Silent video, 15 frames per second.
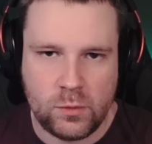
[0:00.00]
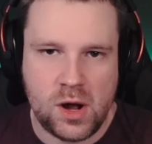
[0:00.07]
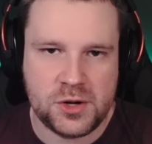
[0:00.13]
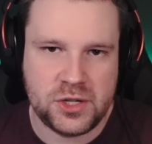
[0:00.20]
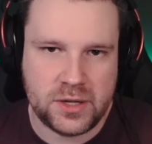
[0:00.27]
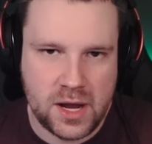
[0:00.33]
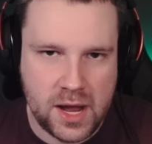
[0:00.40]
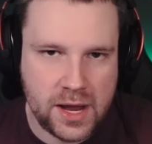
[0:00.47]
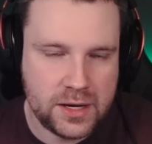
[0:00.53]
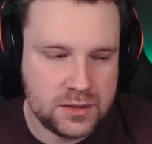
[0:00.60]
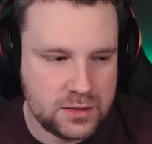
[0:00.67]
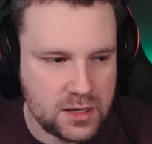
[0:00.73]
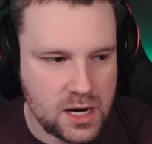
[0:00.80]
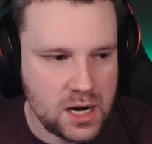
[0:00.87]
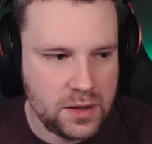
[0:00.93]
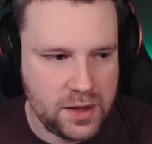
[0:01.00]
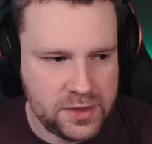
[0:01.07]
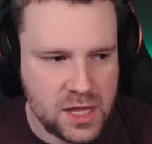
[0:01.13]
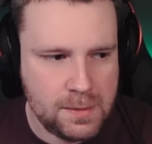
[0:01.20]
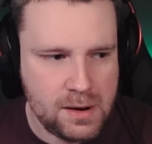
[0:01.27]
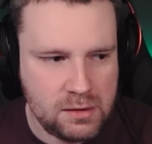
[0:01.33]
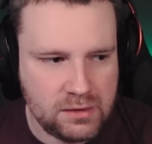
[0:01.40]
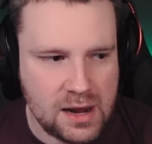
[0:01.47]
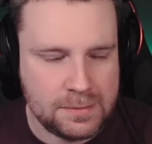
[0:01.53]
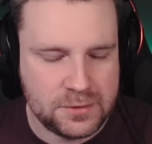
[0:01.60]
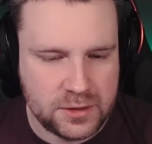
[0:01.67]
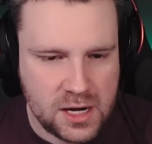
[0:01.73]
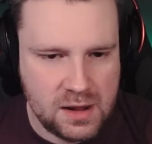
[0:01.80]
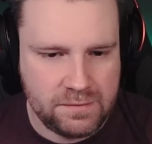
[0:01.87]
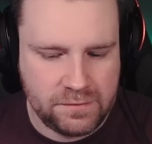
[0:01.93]
watching, guys. I think that about
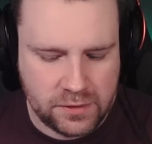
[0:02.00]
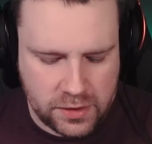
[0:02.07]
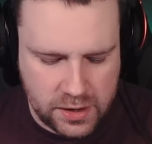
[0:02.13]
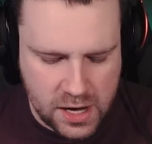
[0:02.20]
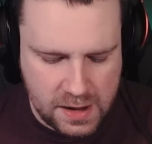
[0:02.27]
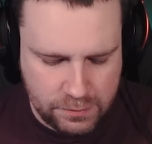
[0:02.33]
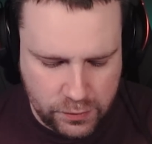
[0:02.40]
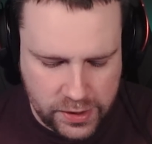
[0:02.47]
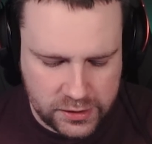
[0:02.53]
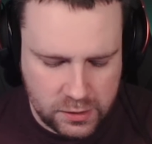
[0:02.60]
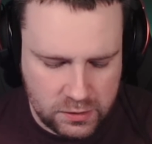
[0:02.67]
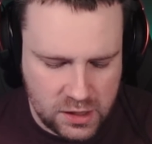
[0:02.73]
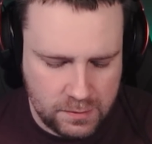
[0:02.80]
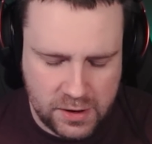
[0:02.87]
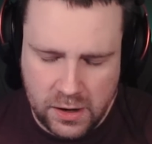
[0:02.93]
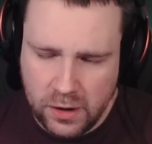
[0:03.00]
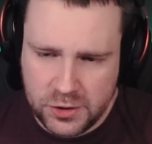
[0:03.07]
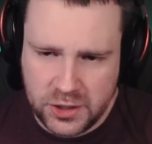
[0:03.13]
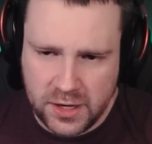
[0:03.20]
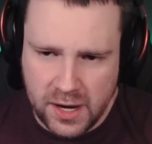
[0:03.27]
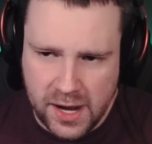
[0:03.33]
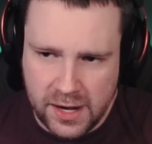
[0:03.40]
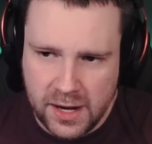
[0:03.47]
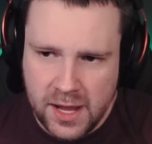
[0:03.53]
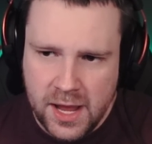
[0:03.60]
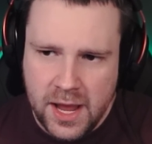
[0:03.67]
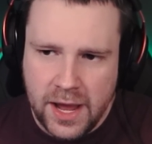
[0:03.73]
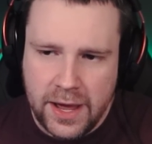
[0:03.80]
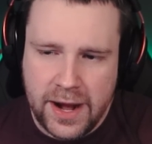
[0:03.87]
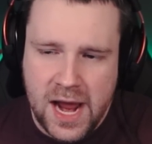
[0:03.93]
wraps it up for the 9.2 Demonology guide.
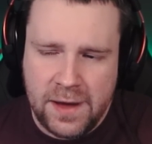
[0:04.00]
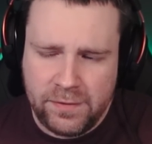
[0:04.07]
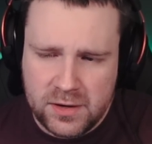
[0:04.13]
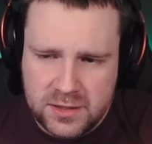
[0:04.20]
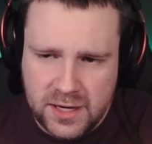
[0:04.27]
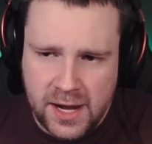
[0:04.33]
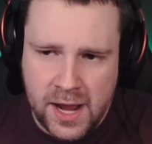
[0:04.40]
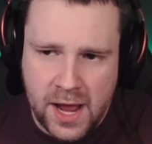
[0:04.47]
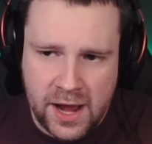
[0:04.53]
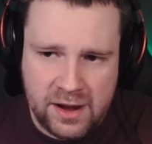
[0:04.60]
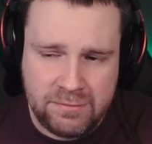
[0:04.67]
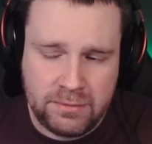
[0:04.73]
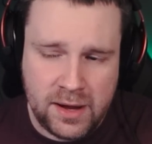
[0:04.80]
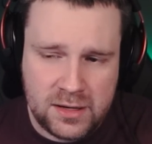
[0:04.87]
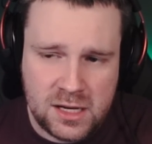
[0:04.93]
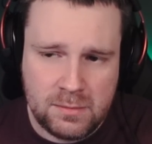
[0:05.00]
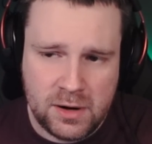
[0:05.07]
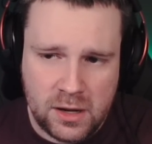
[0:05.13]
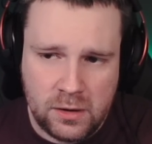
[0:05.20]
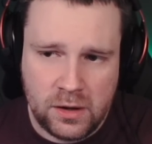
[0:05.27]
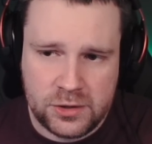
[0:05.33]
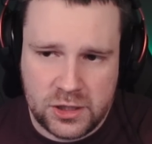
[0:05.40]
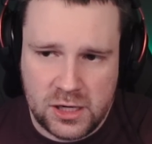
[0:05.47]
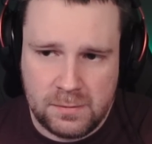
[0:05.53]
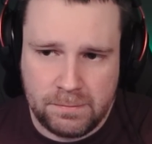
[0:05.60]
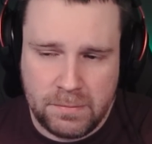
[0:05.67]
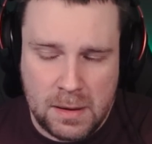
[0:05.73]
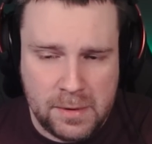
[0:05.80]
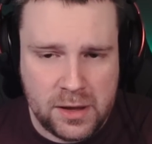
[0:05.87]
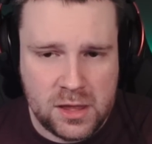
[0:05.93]
And I have to say, I've played Demonology
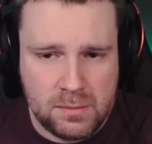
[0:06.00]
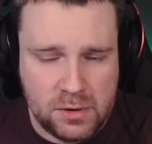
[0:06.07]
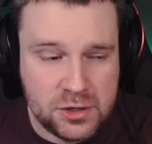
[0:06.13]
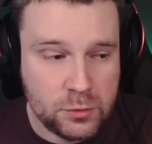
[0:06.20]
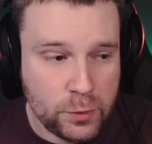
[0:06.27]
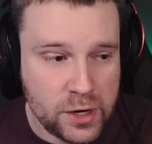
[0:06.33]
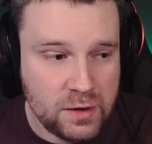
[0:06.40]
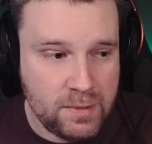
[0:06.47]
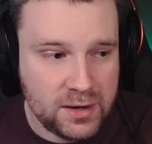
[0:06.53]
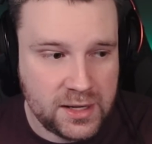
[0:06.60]
probably in the majority of my